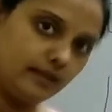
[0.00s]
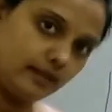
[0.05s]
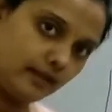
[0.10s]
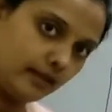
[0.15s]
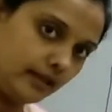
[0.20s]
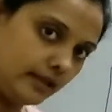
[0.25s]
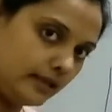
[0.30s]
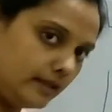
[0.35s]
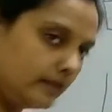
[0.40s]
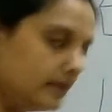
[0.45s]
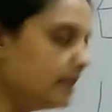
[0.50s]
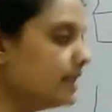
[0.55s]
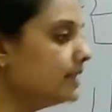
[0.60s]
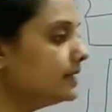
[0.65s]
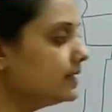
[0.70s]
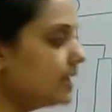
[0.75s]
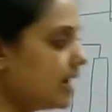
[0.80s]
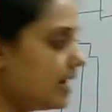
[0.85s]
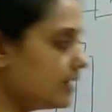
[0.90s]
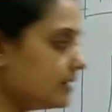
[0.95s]
Right?
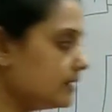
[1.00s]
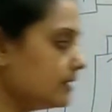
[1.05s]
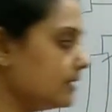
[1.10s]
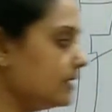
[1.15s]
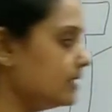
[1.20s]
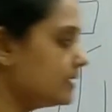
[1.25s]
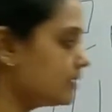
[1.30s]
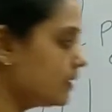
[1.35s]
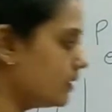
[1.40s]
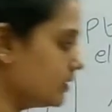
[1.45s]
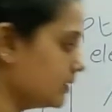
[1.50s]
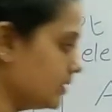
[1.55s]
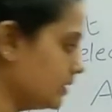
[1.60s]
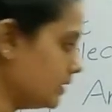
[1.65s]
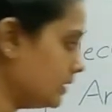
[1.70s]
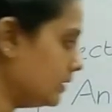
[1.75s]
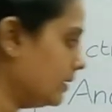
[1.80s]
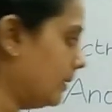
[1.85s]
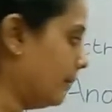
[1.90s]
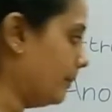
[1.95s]
Charge is also
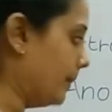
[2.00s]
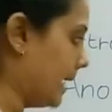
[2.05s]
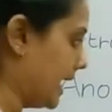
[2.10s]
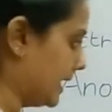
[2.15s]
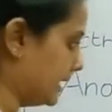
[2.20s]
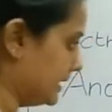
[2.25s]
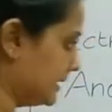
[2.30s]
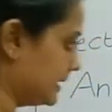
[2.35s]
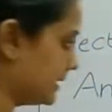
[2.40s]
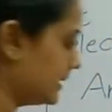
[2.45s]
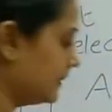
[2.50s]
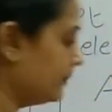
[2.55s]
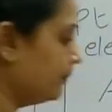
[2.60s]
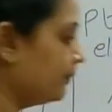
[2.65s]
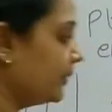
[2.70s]
balanced.